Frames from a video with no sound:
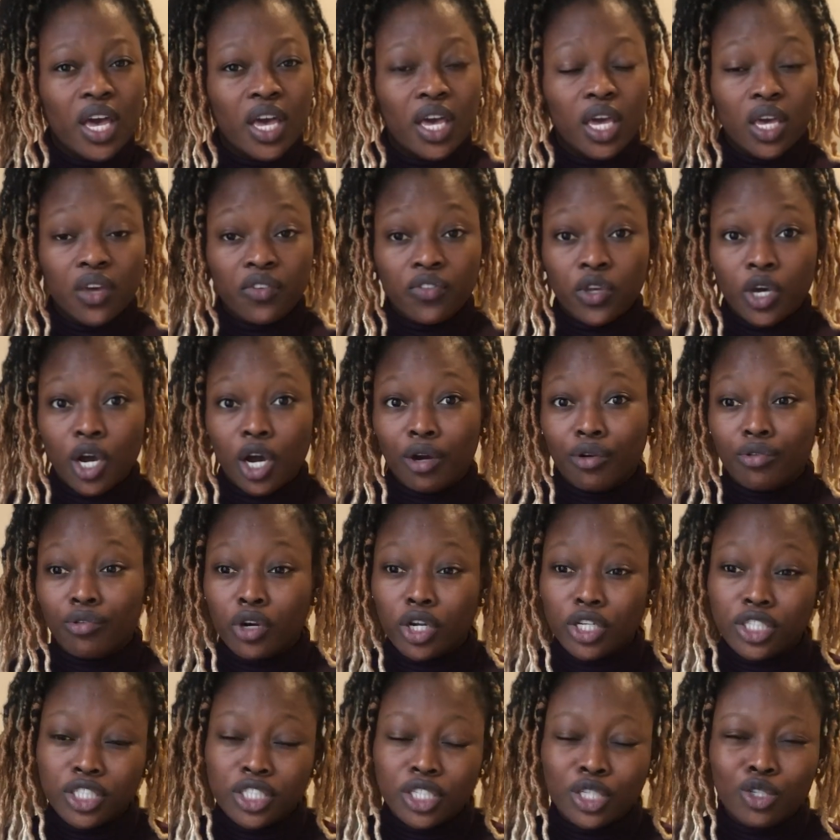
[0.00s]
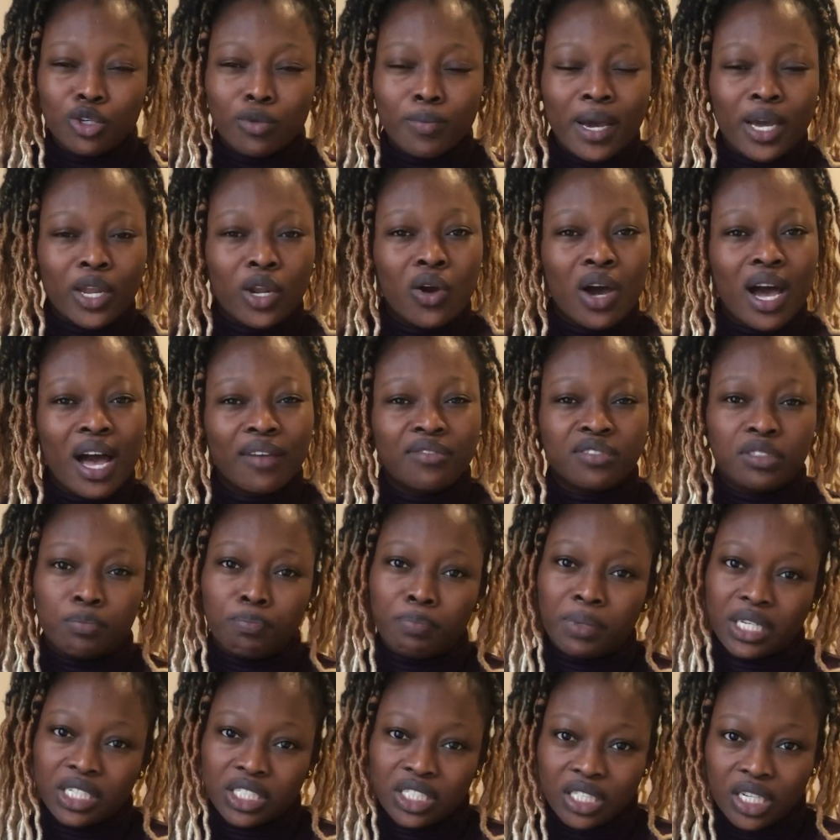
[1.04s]
If you are rushing, you might not have the
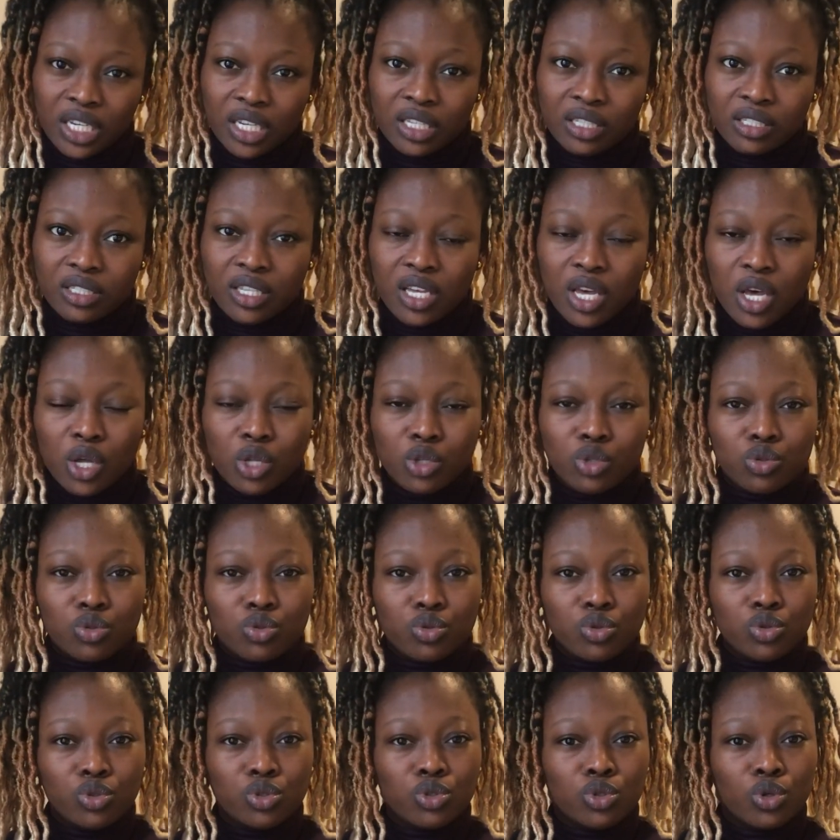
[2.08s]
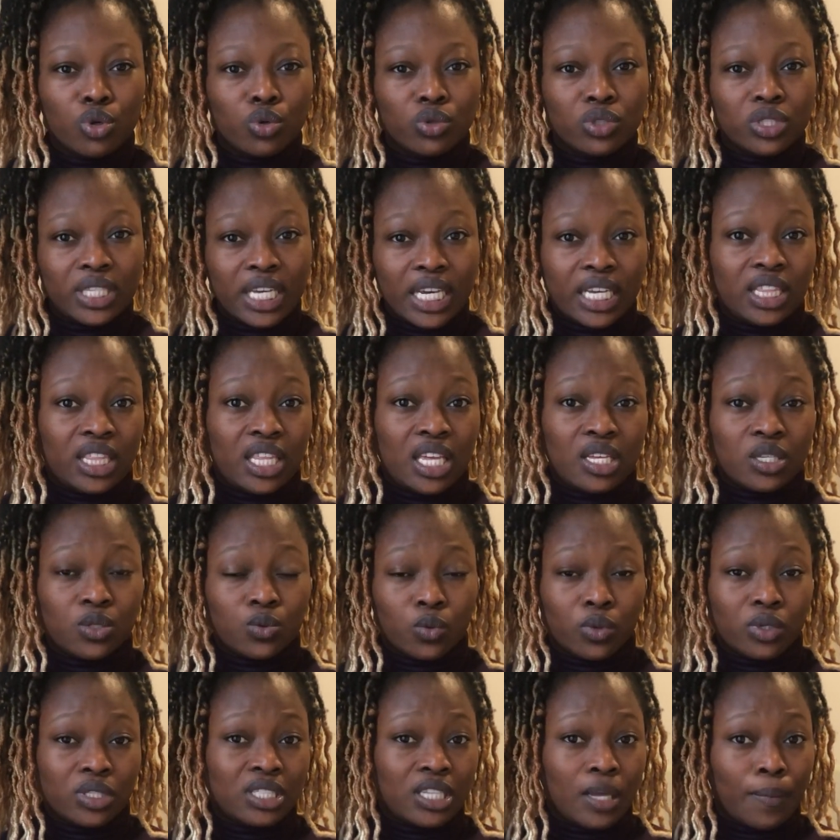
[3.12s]
patience to, you know, take things
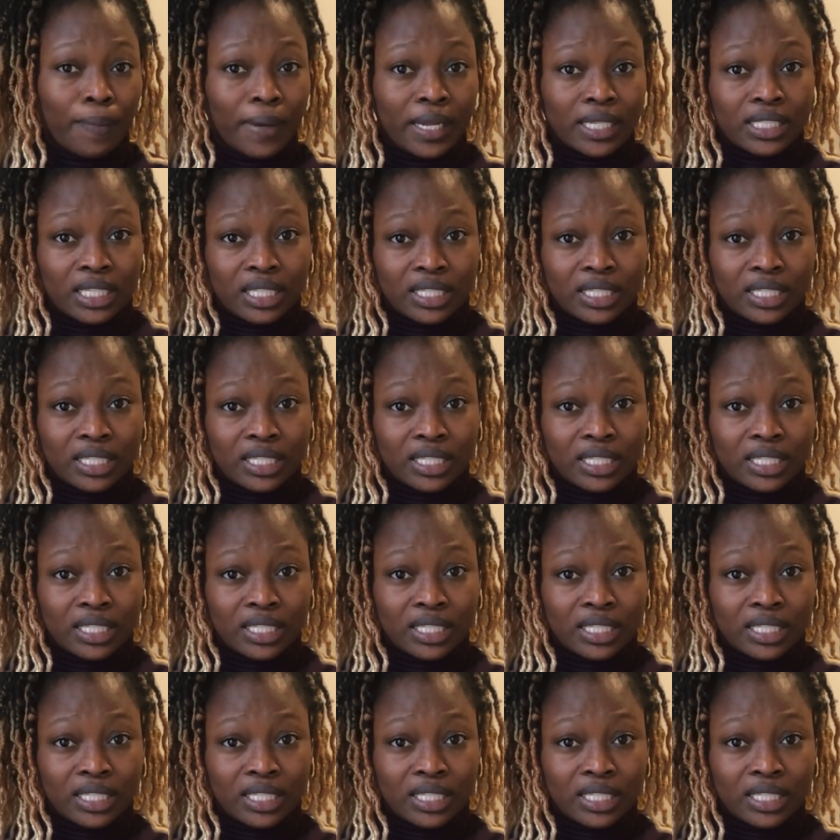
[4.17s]
one step at a